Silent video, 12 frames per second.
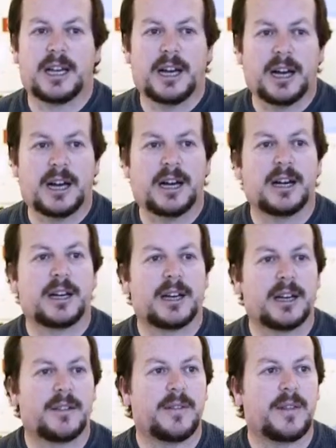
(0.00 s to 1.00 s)

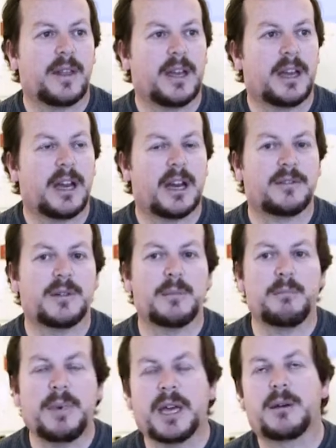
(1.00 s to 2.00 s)
have a
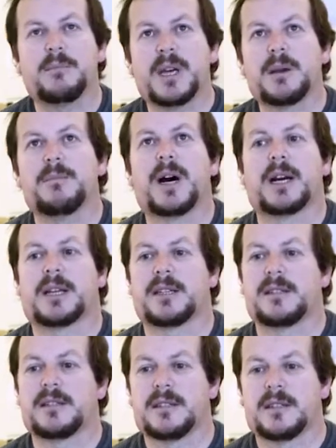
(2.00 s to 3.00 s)
big
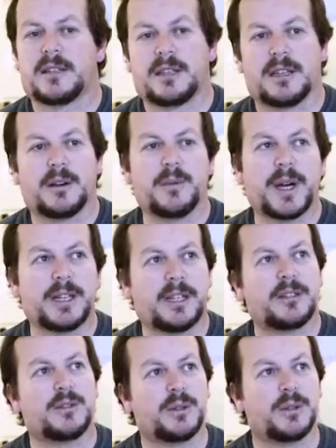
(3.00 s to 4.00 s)
market
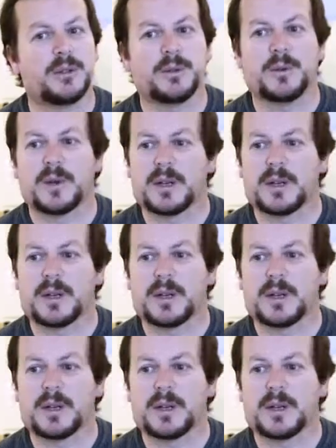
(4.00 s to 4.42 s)
waiting to